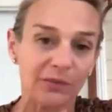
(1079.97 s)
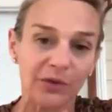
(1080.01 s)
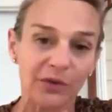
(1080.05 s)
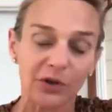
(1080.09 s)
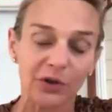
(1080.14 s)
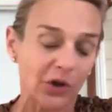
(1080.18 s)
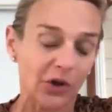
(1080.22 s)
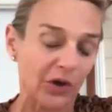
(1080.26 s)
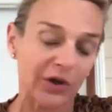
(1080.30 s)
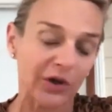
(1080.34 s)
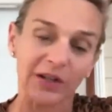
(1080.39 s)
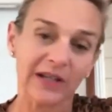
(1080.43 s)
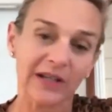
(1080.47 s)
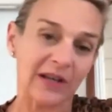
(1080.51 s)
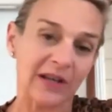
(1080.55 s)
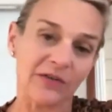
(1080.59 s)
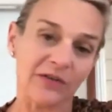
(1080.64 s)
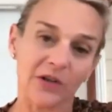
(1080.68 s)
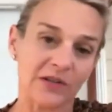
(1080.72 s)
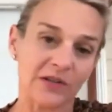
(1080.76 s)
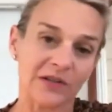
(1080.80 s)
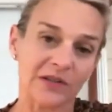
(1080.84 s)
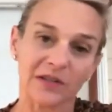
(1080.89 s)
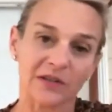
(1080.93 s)
you're not going to get
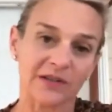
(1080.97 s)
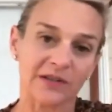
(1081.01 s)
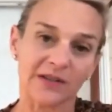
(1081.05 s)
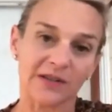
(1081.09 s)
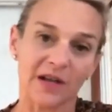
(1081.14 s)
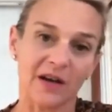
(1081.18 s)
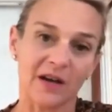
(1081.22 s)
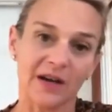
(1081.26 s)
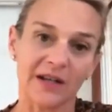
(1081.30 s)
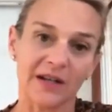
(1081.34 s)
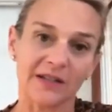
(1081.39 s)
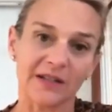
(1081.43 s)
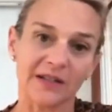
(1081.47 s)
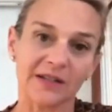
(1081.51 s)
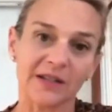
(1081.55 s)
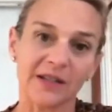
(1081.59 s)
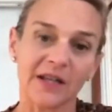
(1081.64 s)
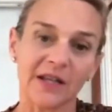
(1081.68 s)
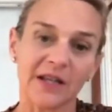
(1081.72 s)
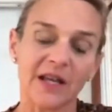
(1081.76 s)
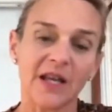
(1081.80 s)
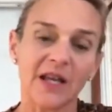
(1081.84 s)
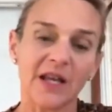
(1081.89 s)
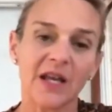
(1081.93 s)
those little signs.
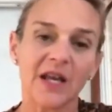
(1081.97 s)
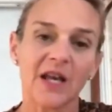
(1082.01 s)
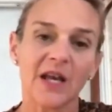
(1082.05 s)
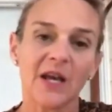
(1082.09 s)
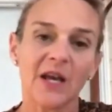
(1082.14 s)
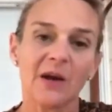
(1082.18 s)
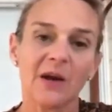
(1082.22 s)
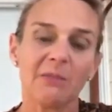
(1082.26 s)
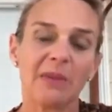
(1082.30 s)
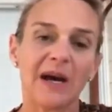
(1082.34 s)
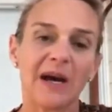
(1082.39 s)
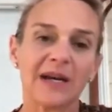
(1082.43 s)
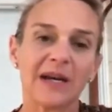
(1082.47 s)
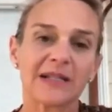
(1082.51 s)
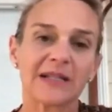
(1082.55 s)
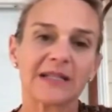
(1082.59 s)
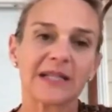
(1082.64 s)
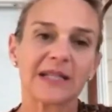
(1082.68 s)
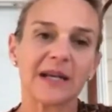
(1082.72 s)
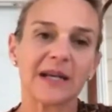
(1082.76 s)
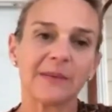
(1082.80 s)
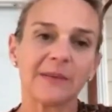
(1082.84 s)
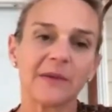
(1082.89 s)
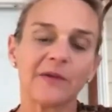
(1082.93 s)
But
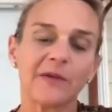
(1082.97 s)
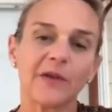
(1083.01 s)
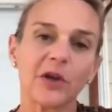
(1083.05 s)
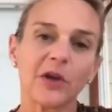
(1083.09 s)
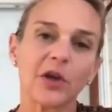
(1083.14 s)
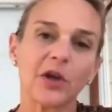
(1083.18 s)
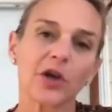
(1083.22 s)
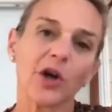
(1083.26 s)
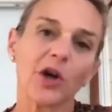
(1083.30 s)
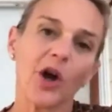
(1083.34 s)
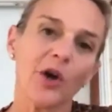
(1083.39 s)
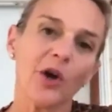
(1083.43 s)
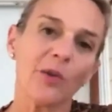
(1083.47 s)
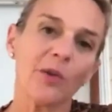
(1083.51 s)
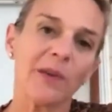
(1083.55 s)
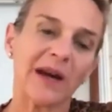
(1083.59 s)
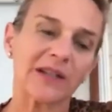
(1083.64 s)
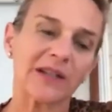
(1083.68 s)
um, if you can go back